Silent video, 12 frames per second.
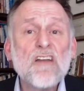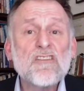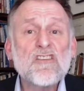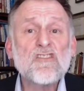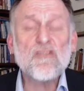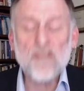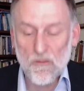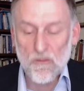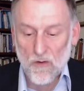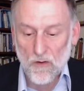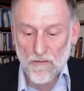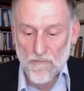
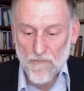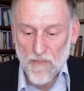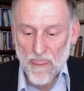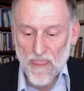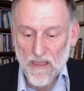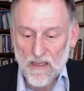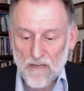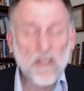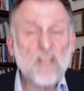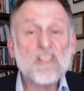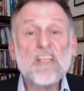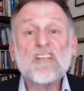unsearchable
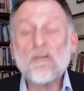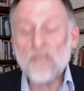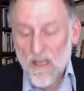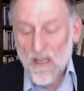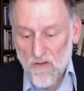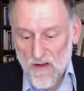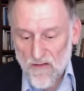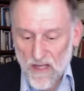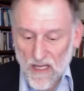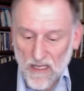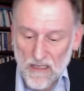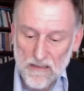because he knows
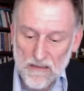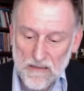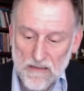everything,